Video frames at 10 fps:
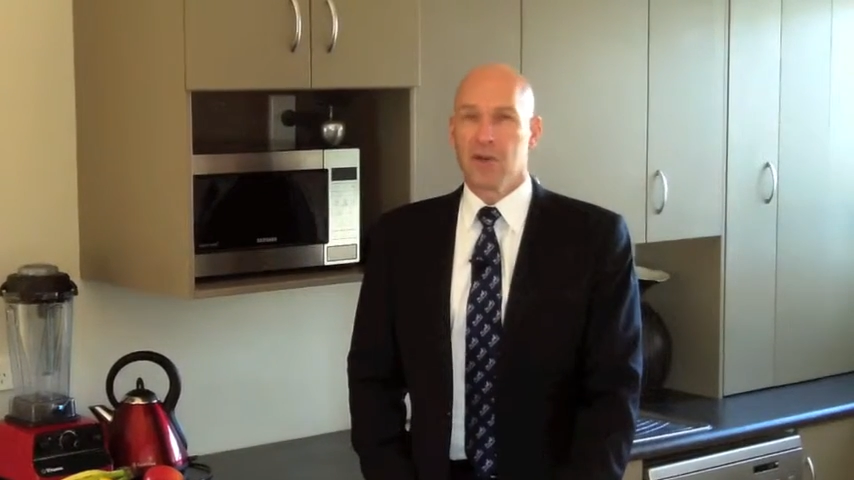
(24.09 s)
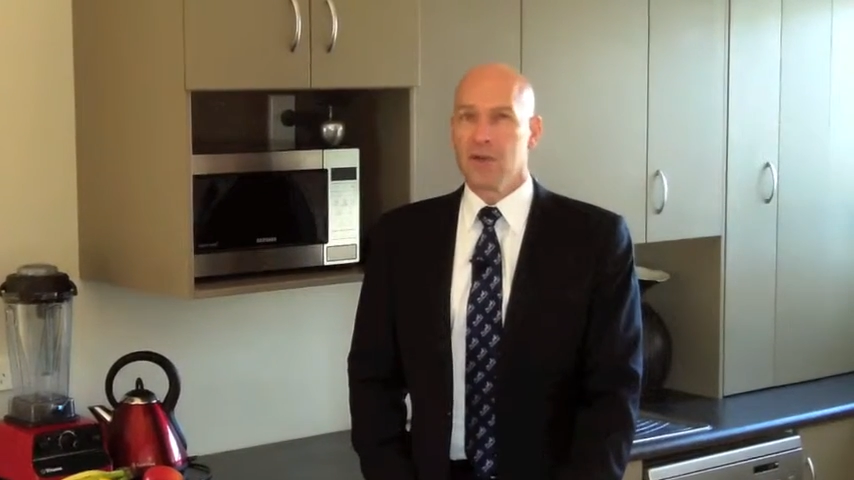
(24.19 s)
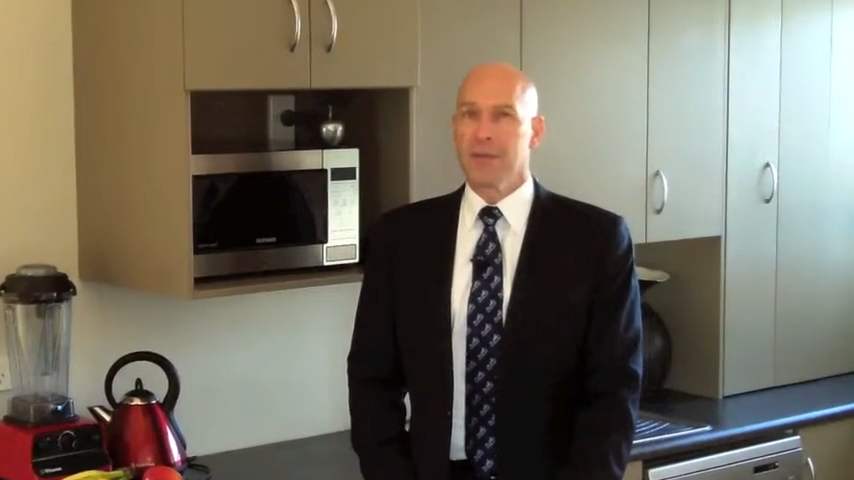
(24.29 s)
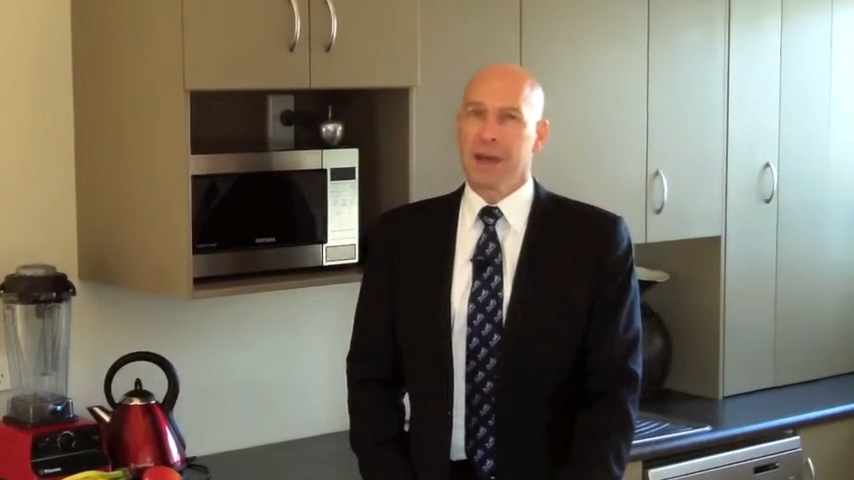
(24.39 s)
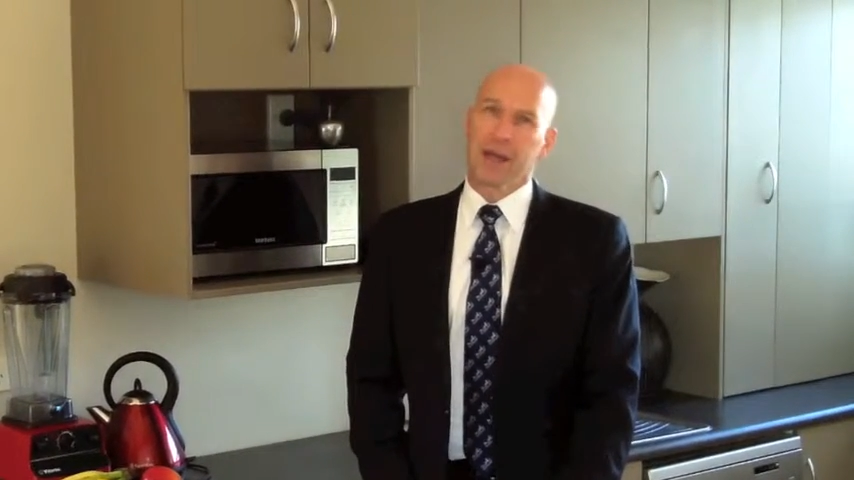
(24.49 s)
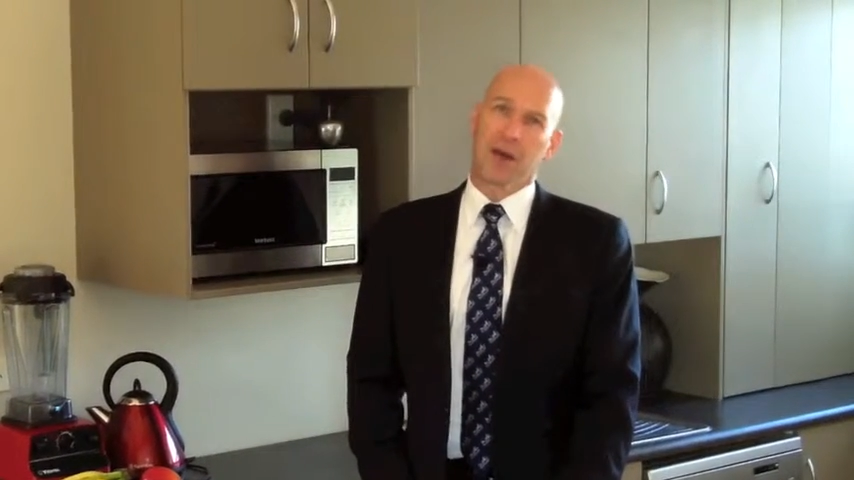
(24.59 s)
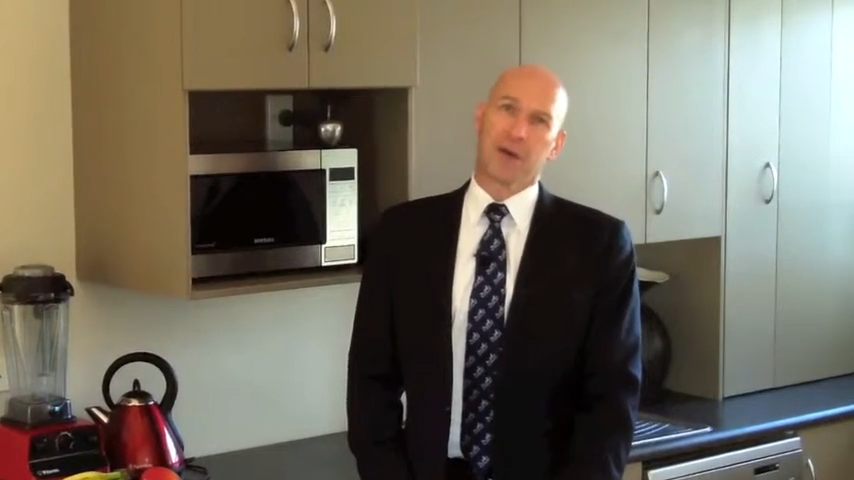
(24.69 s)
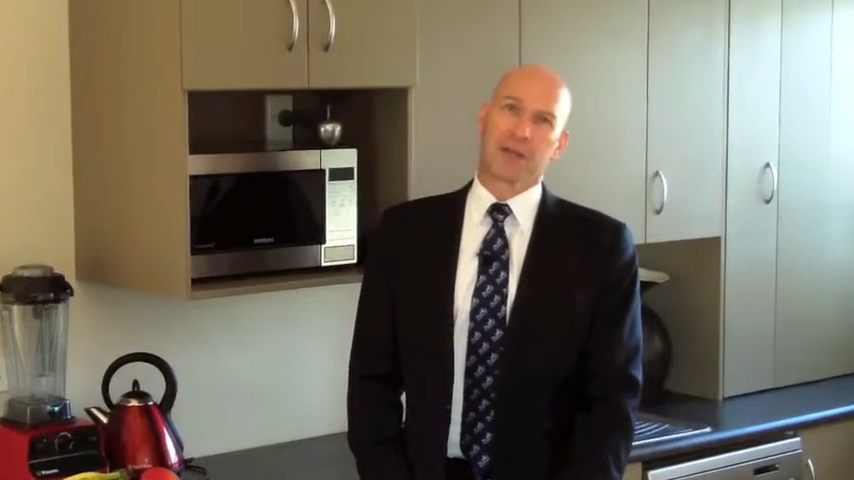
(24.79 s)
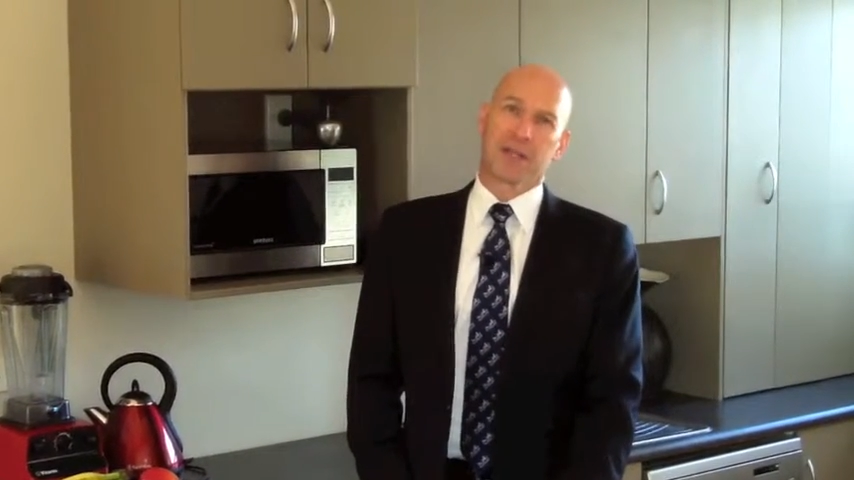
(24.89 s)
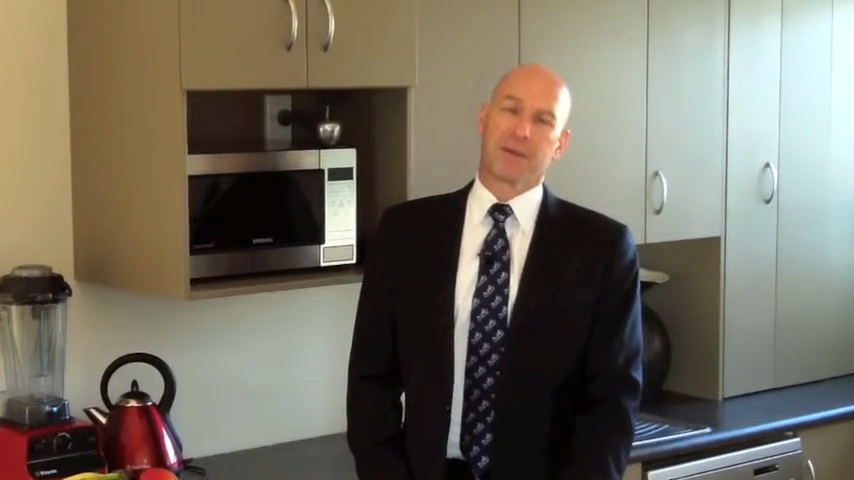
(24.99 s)
you may
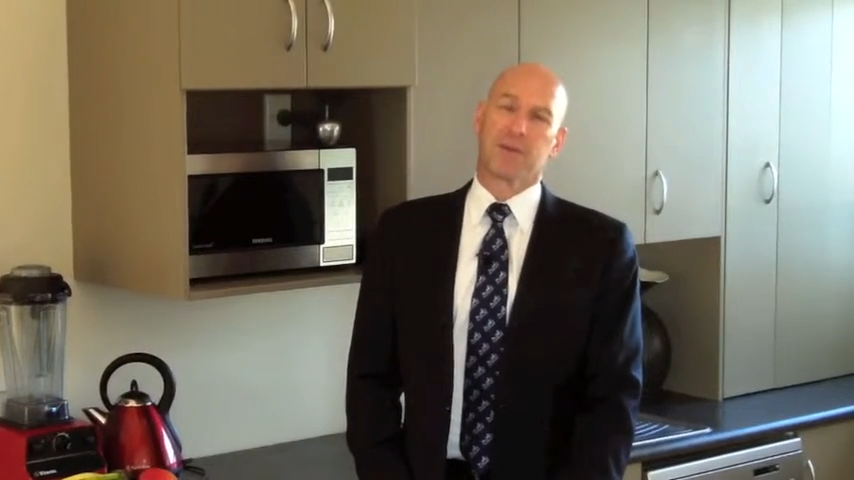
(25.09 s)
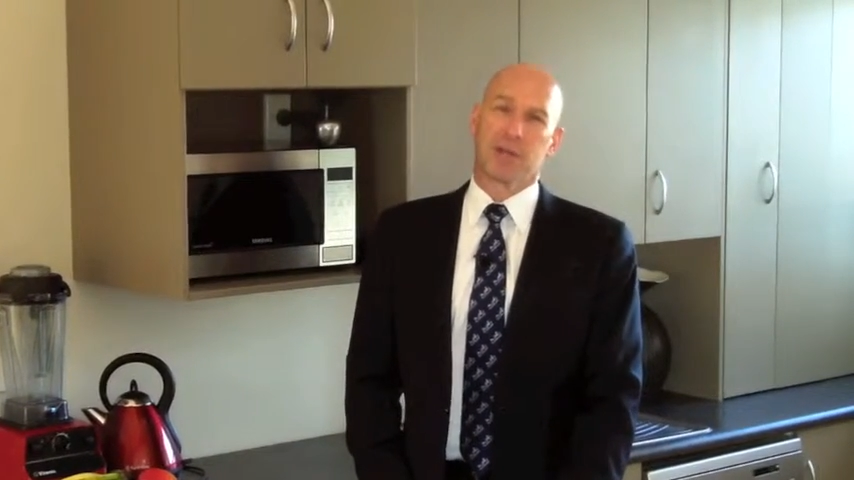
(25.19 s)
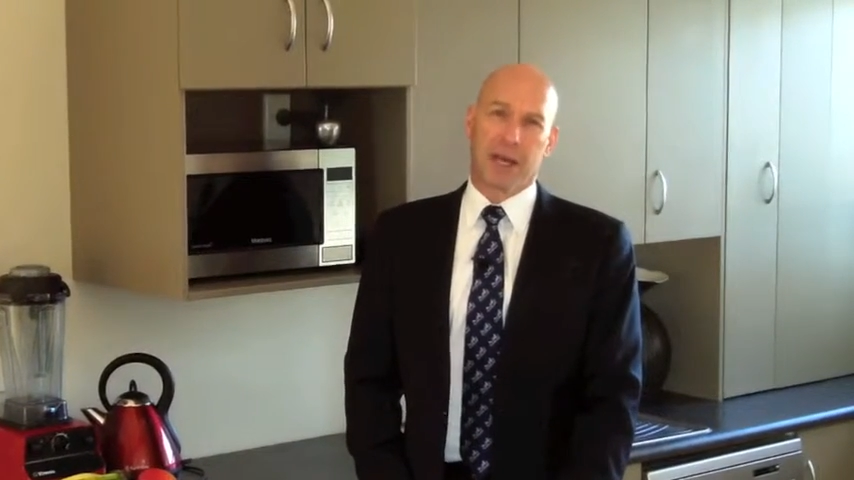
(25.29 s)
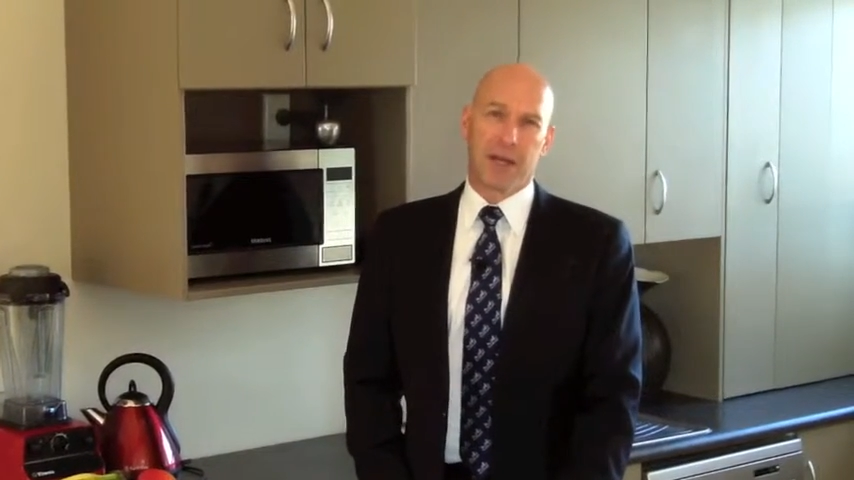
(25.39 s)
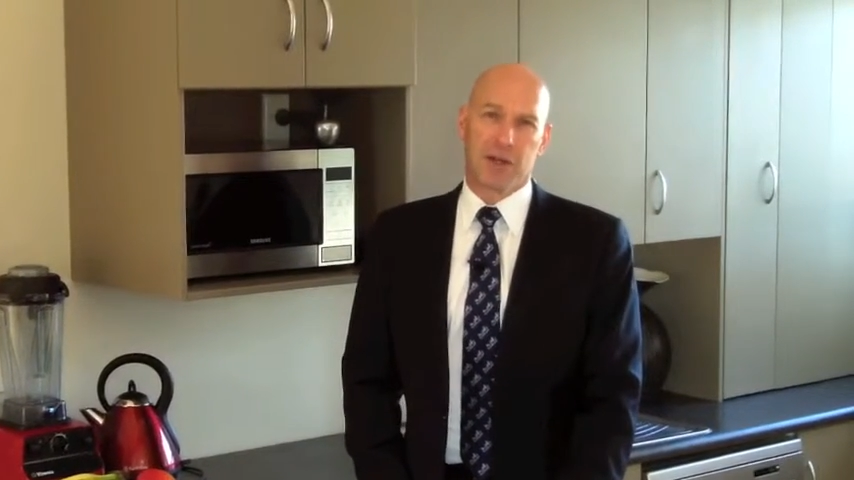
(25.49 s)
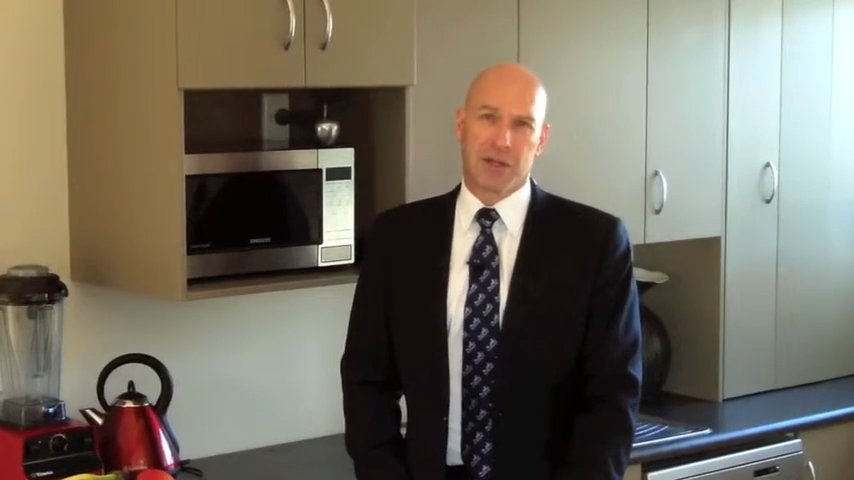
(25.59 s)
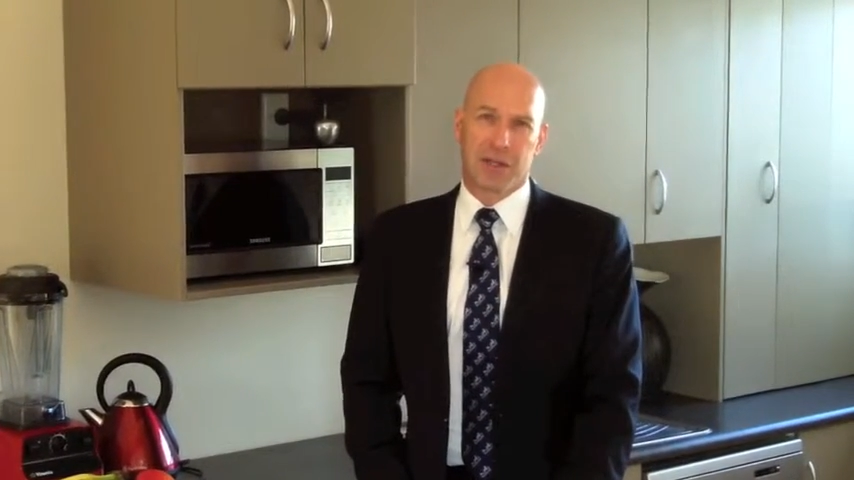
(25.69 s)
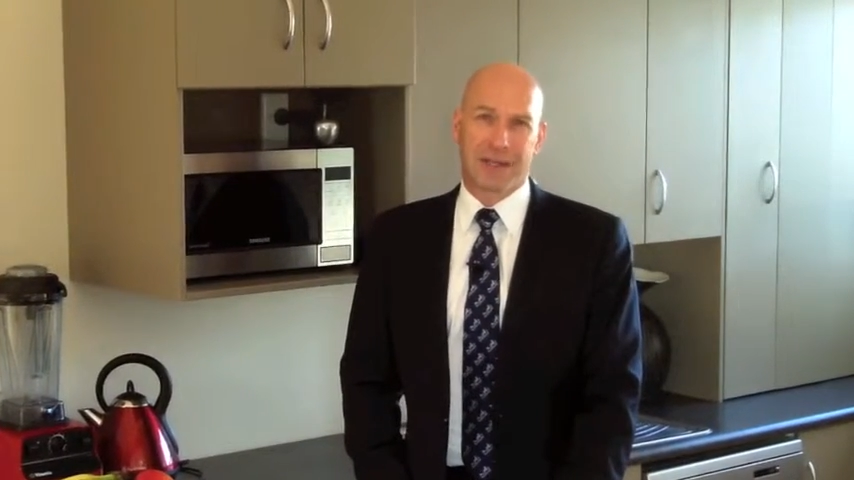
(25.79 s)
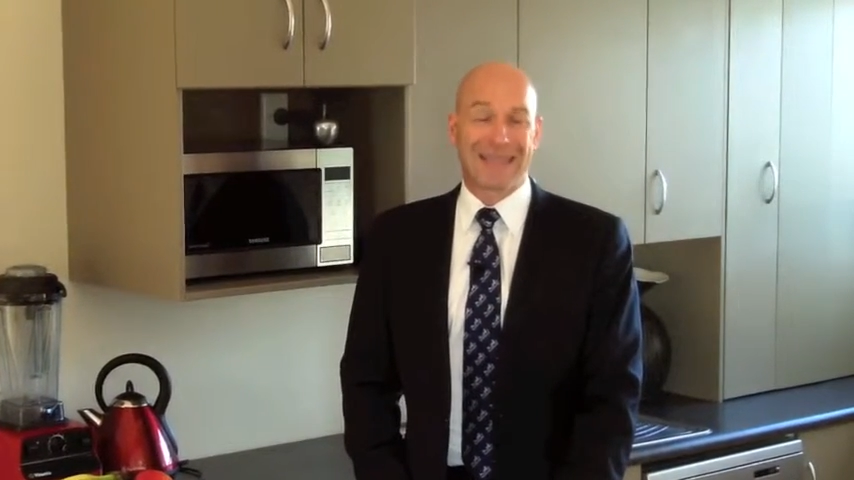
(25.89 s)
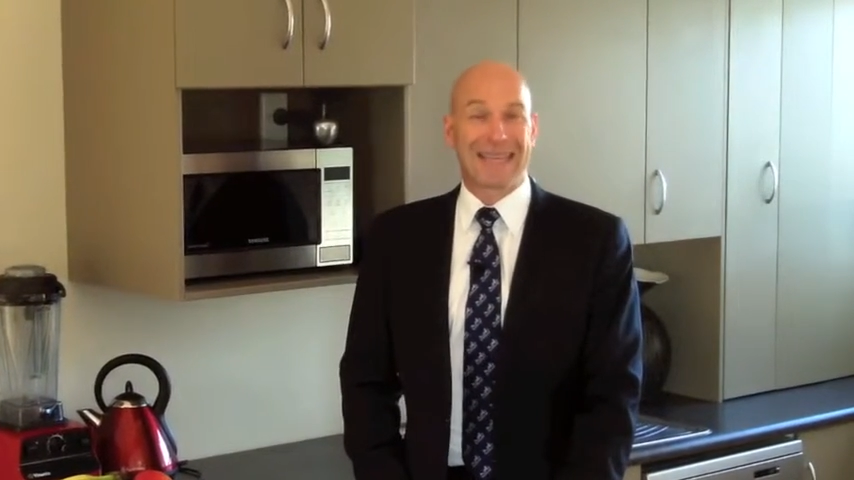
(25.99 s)
notice some
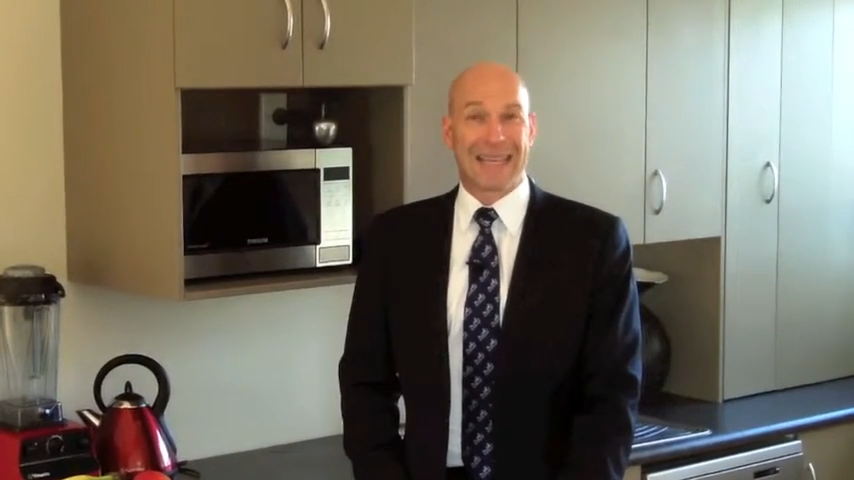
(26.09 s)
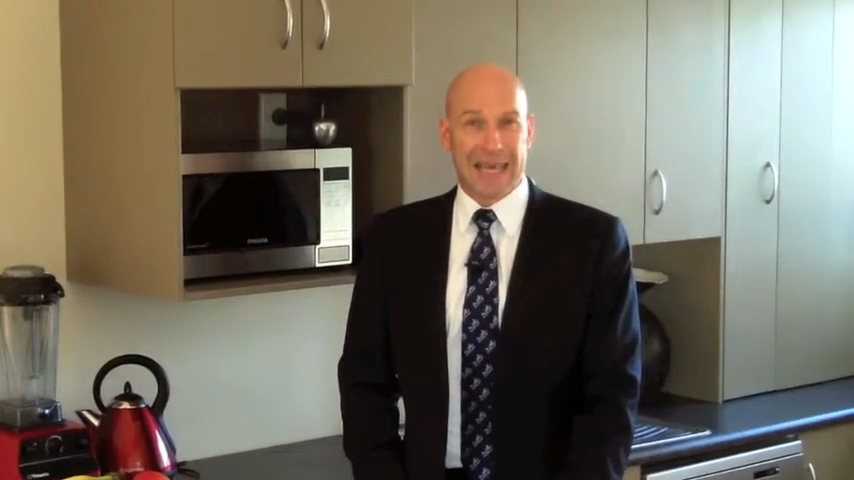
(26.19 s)
changes in the